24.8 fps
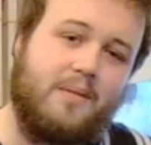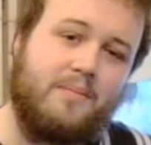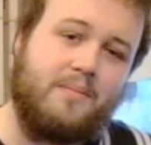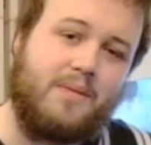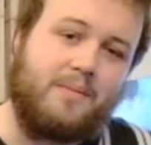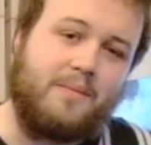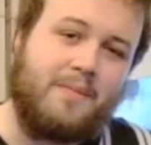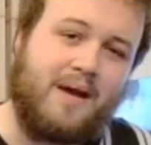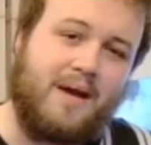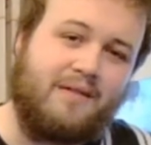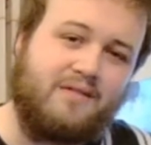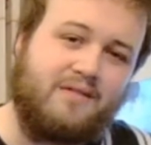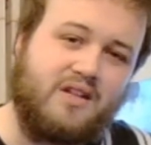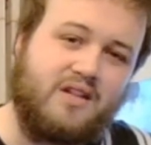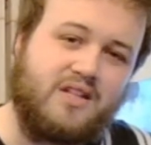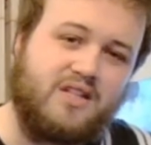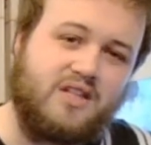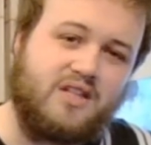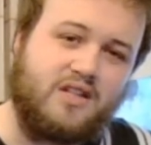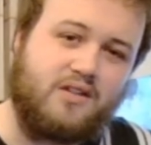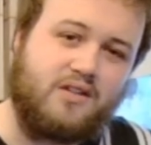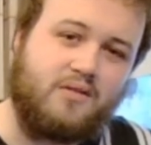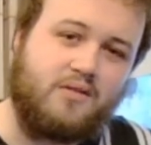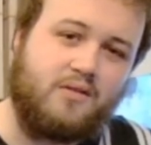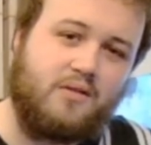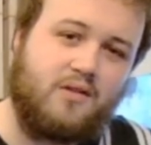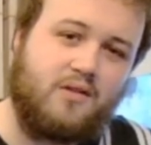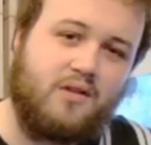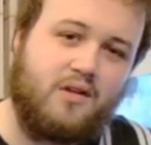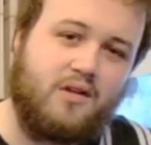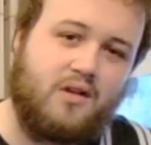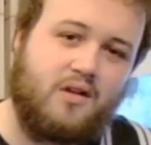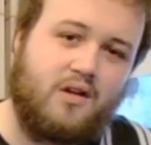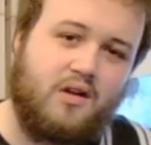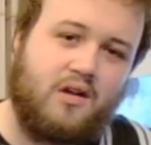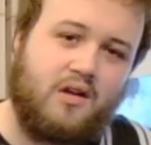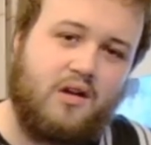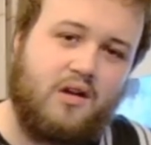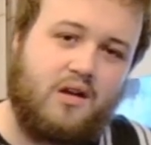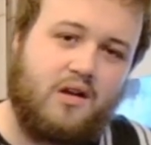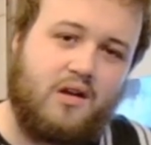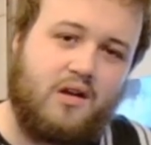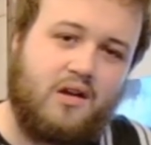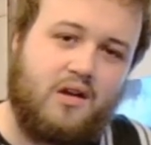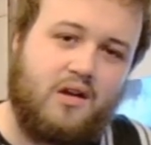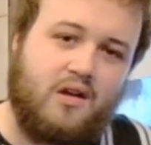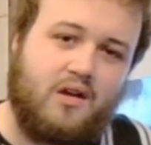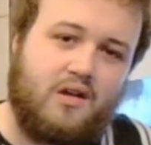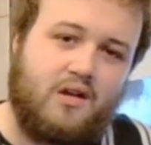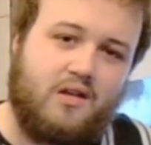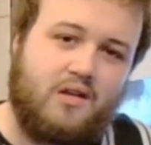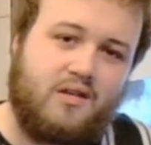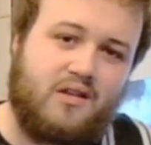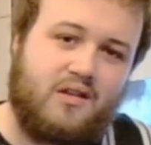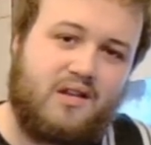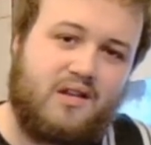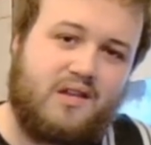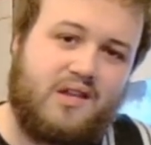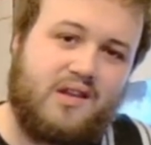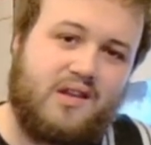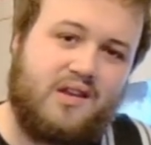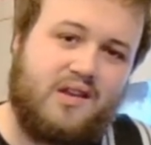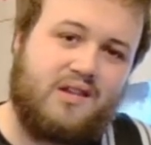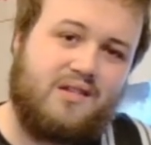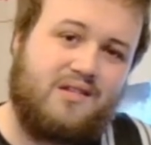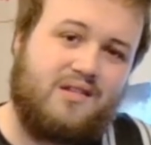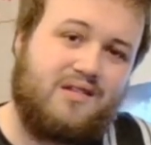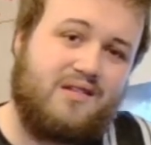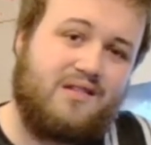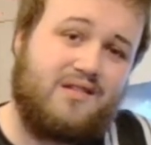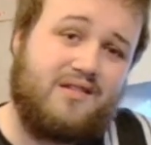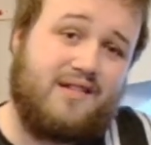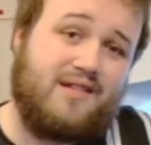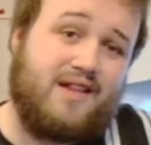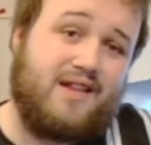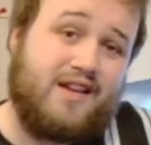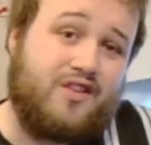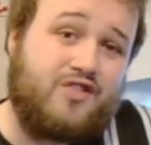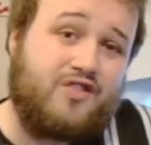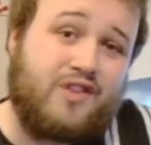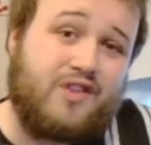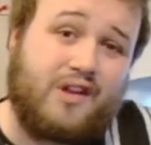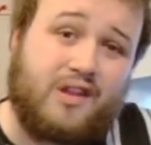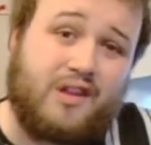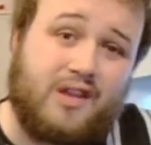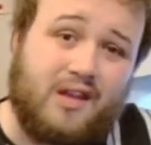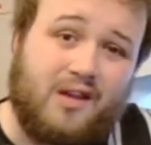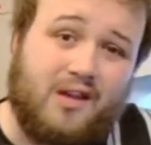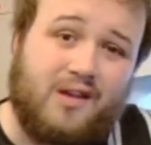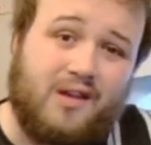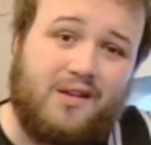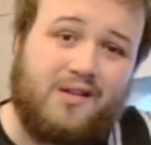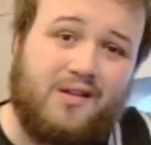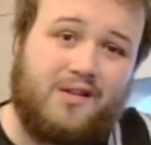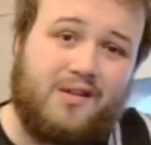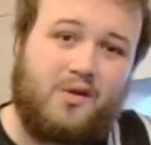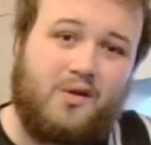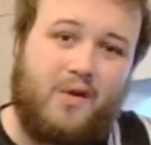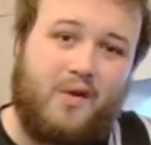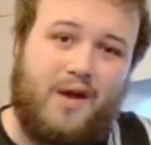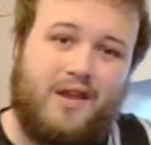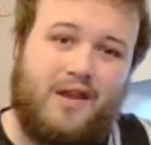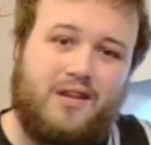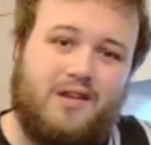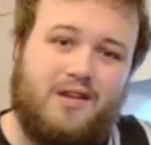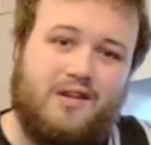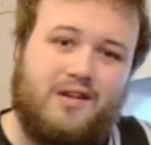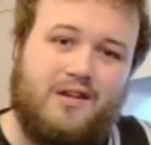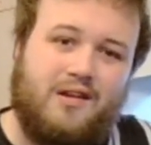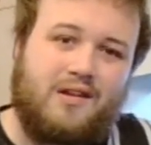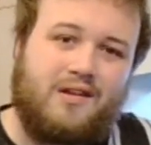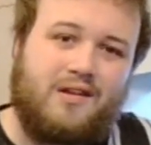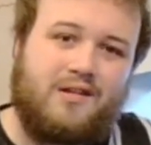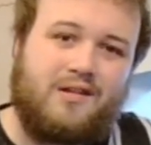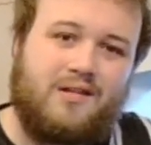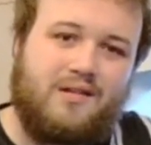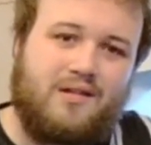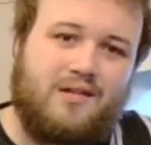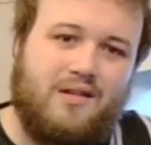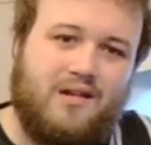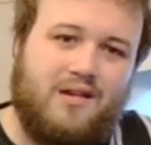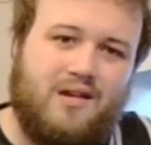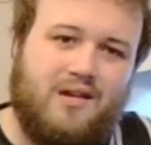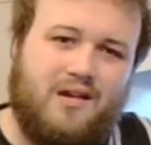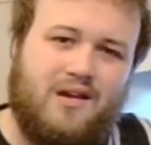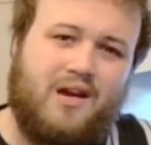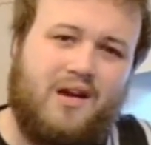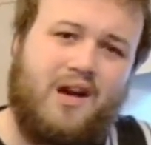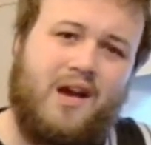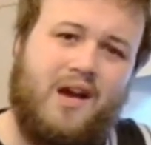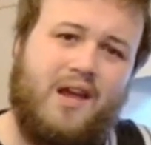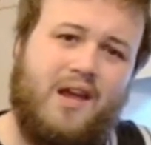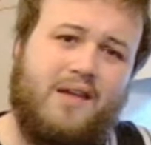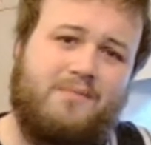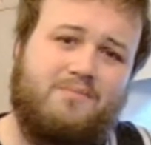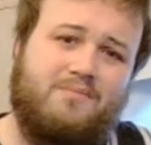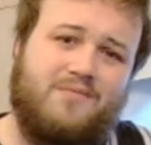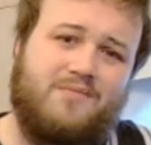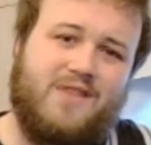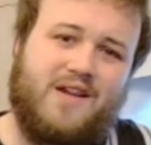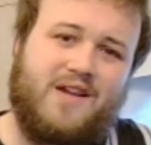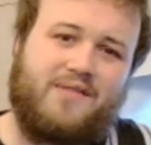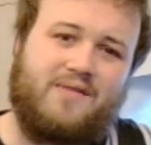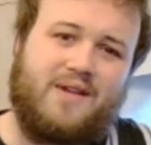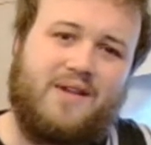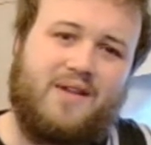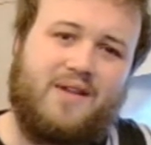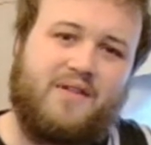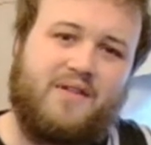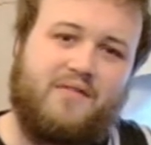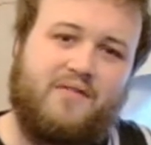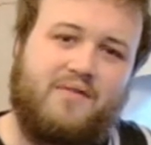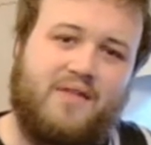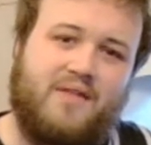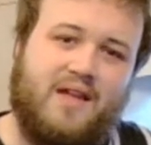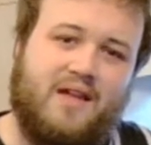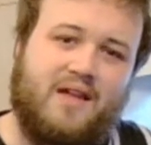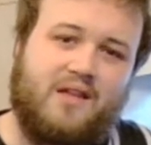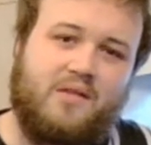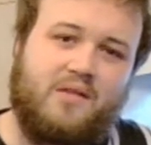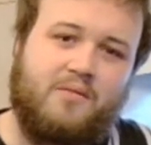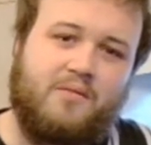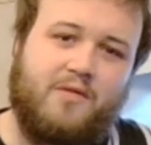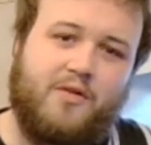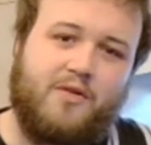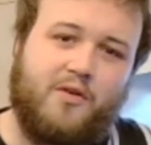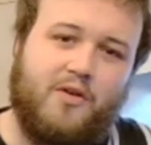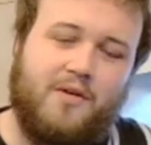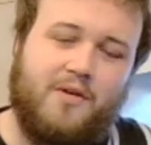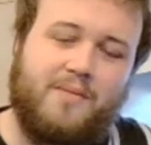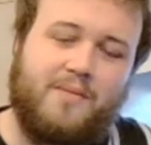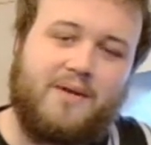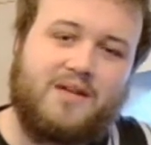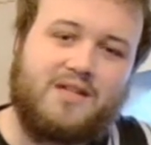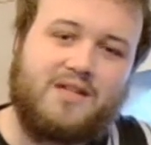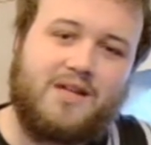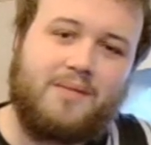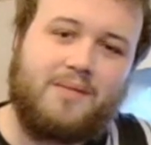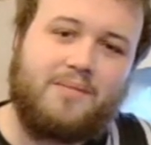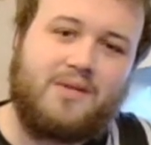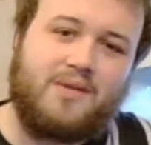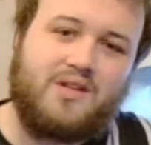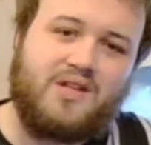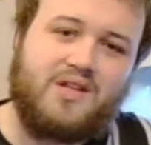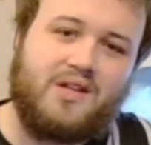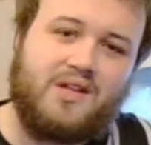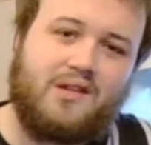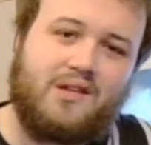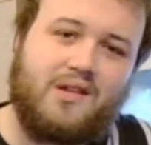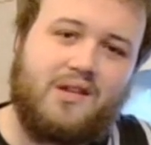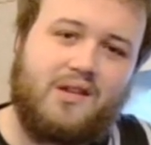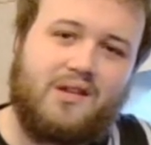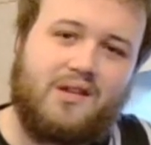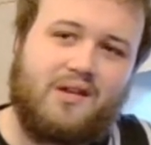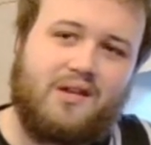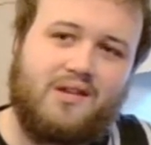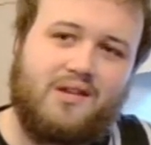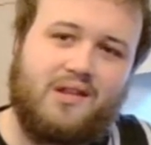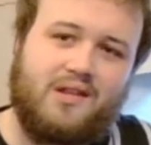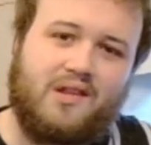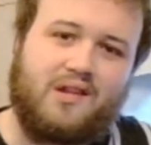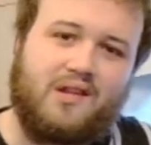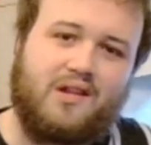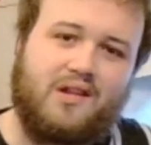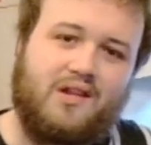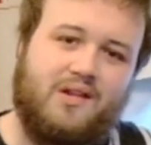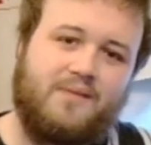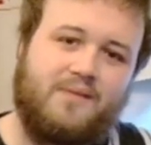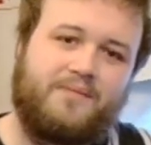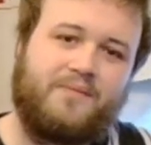be married to? That's an interesting question, and I definitely have given that some thought in my time. But Jesus' answer